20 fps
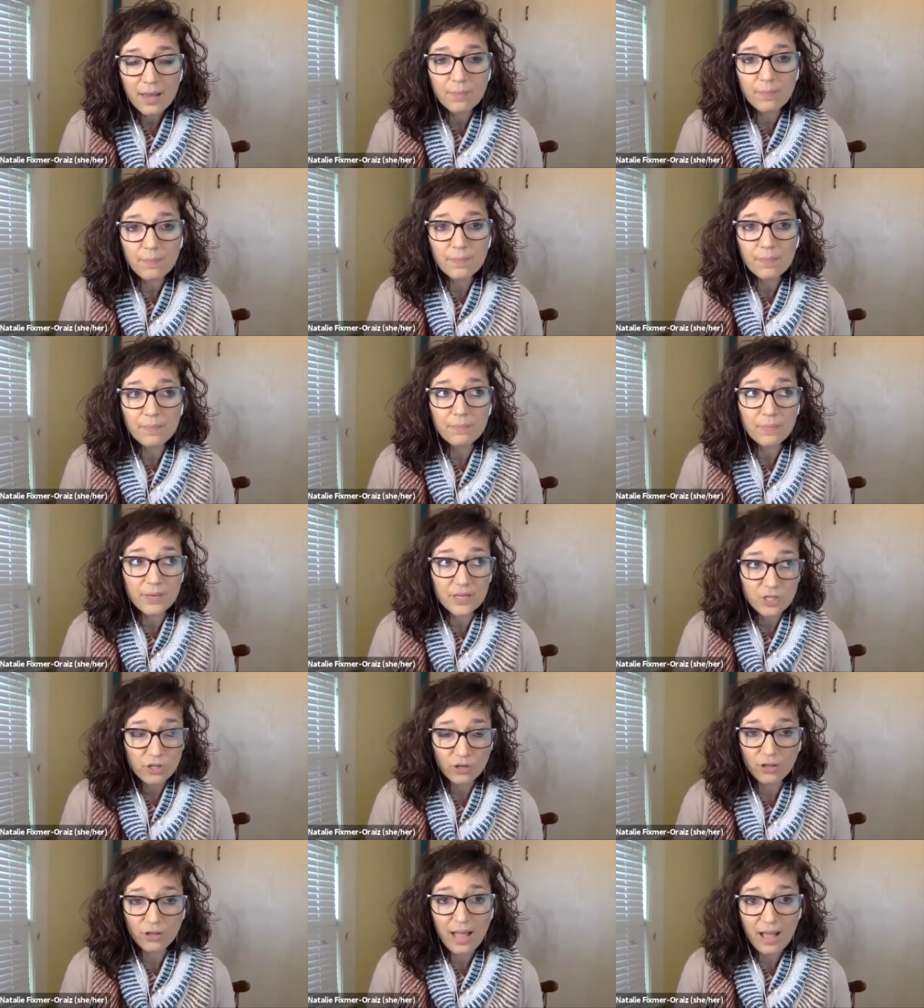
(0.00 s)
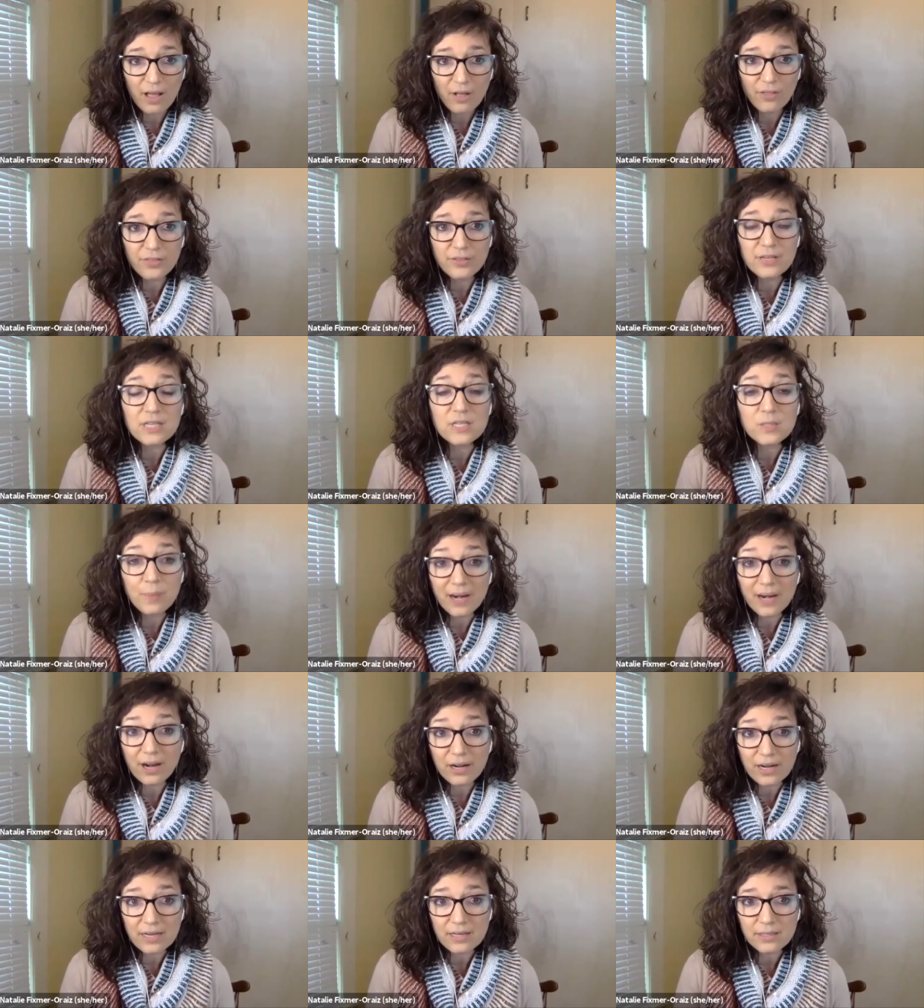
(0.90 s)
and maternal health
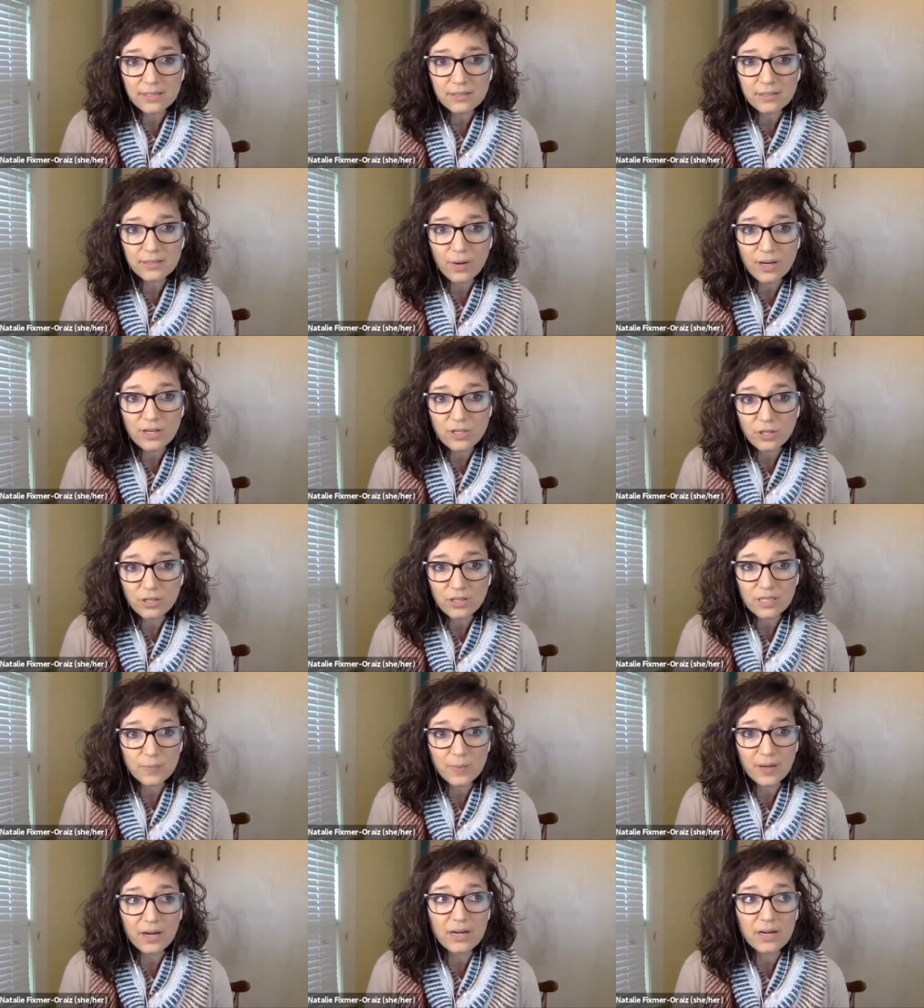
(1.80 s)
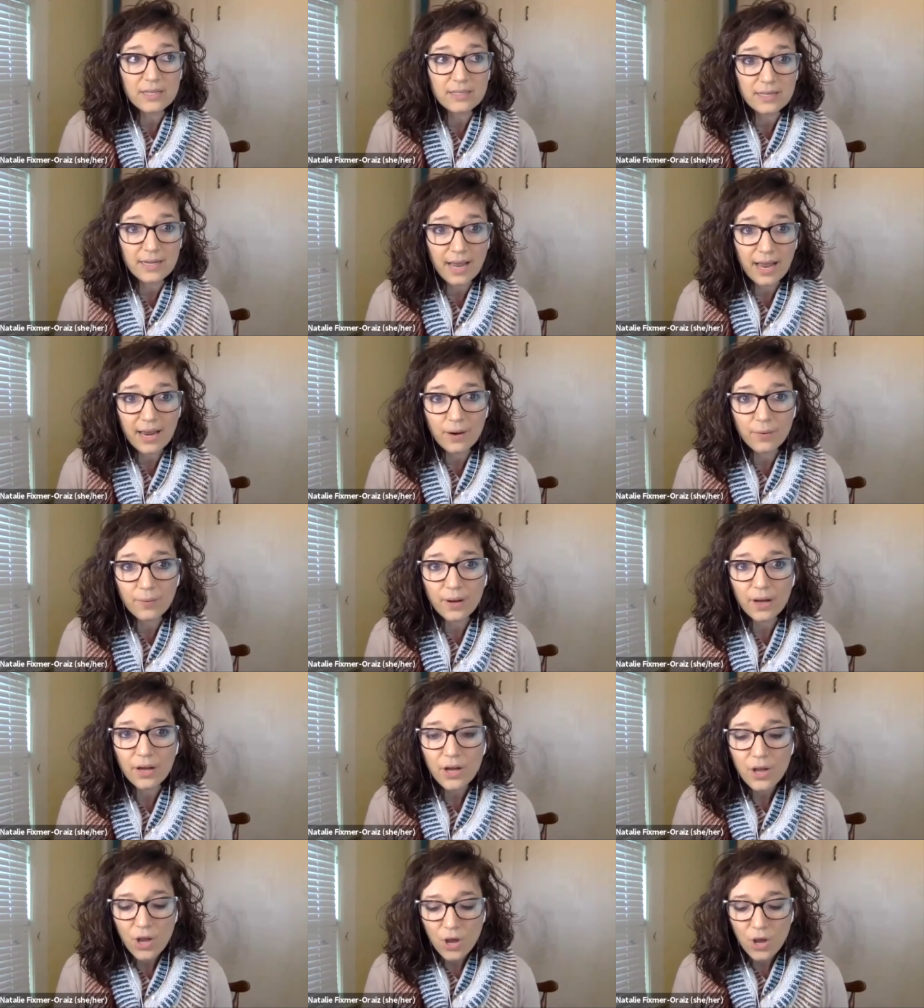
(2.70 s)
disparities, racial disparities in
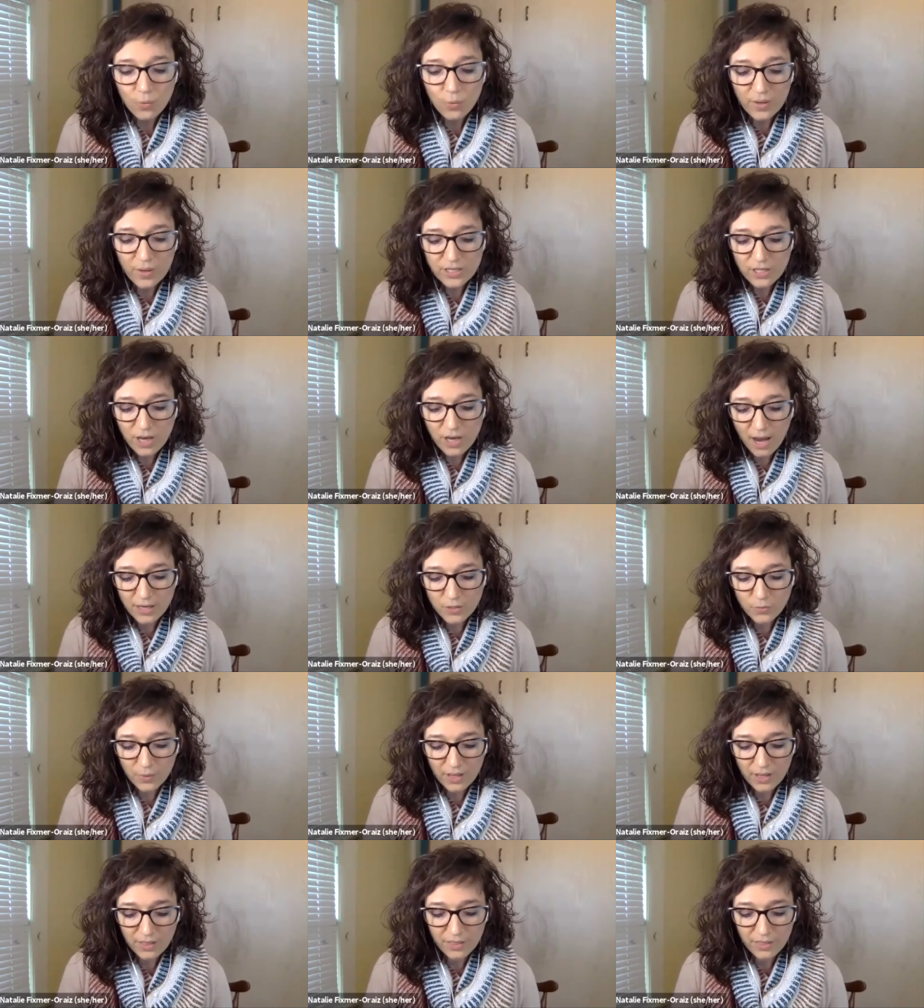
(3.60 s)
Iowa. We talked